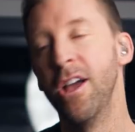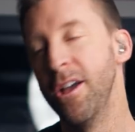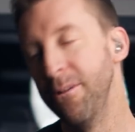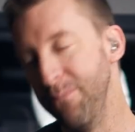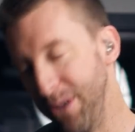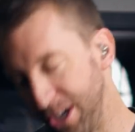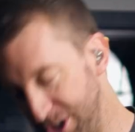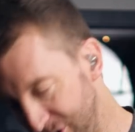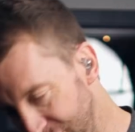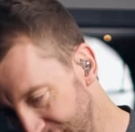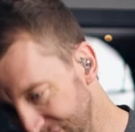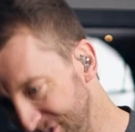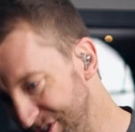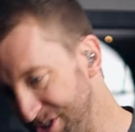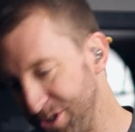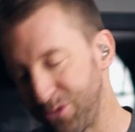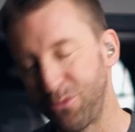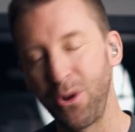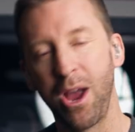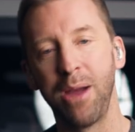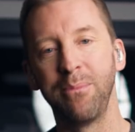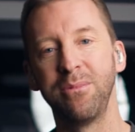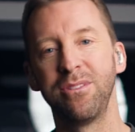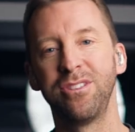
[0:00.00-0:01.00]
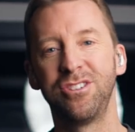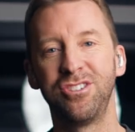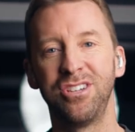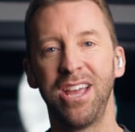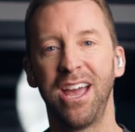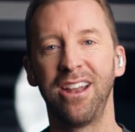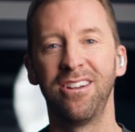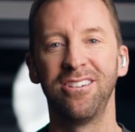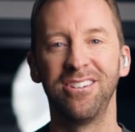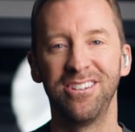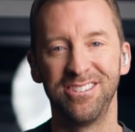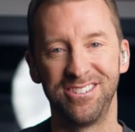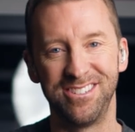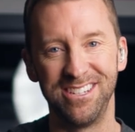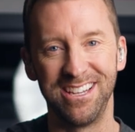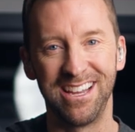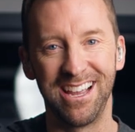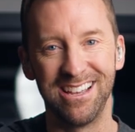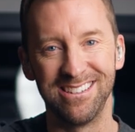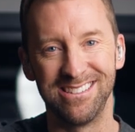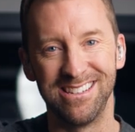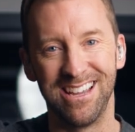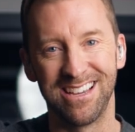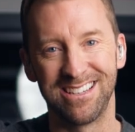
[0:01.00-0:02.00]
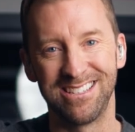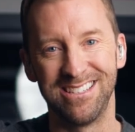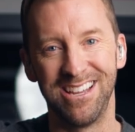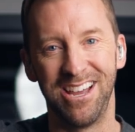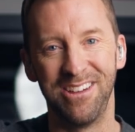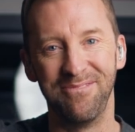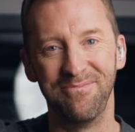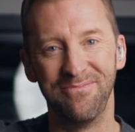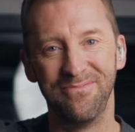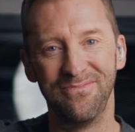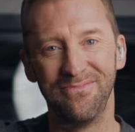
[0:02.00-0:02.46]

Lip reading: Make sure to subscribe to the channel. I'll see you guys next time.